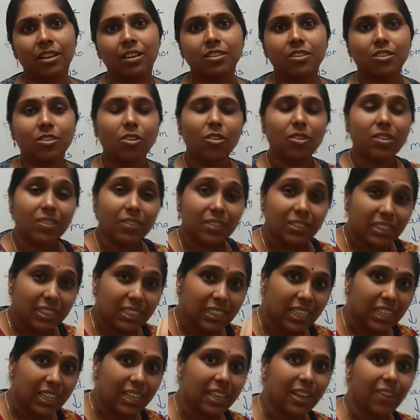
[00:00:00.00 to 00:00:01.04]
So
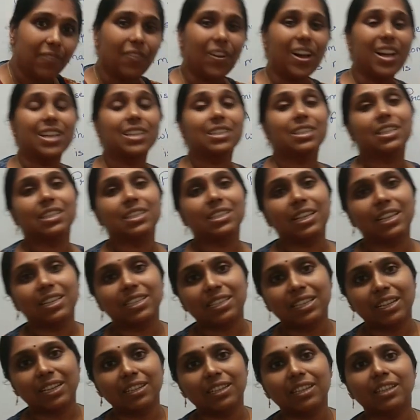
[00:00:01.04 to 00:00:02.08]
signifies his
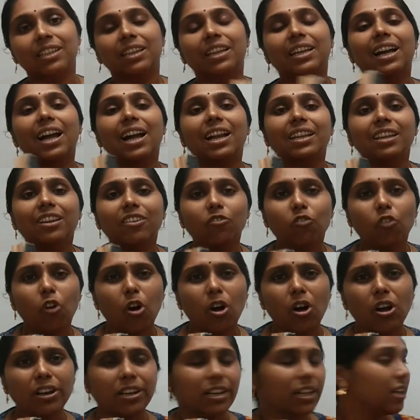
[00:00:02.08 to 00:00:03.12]
assent regarding
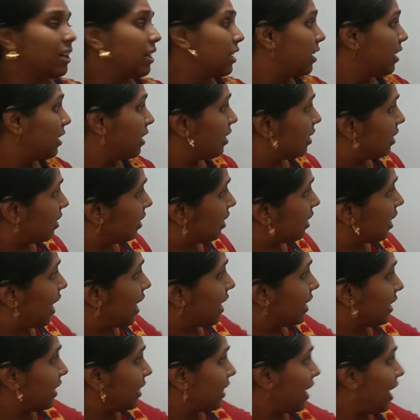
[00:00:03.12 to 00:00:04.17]
what?
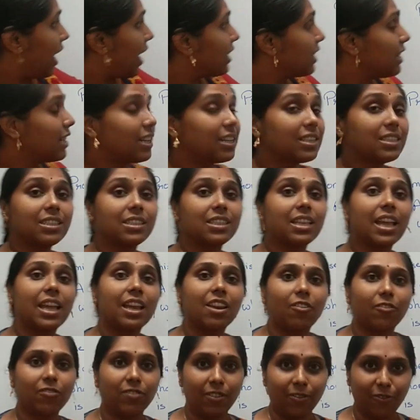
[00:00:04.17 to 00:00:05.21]
Regarding that
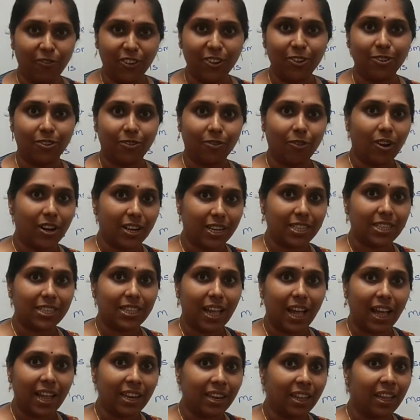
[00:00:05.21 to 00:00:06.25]
sale of the fruit. What is
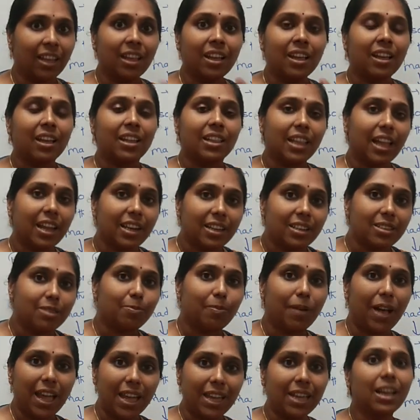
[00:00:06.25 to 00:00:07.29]
that? That
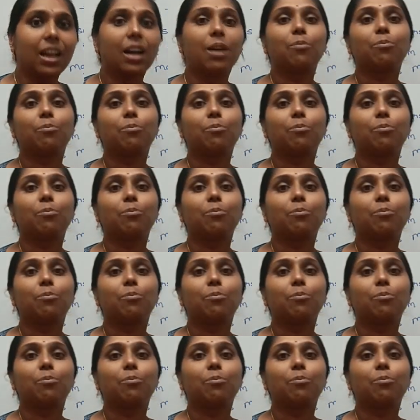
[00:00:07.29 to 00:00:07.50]
is my